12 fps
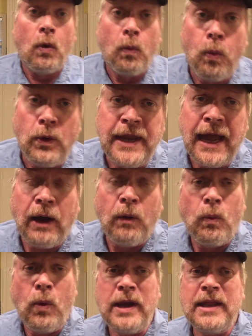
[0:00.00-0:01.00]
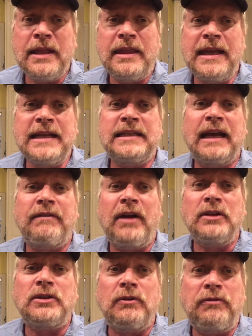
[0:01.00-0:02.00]
Now, one of the things I've
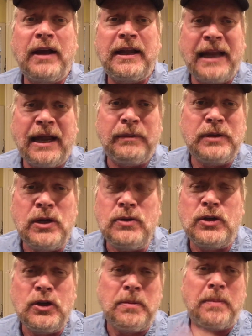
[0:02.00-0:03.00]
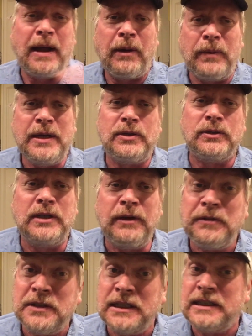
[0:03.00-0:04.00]
also found out on YouTube about regional
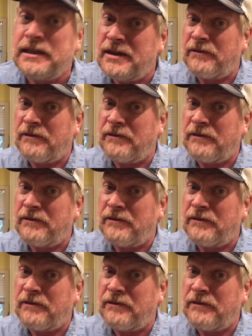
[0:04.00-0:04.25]
differences is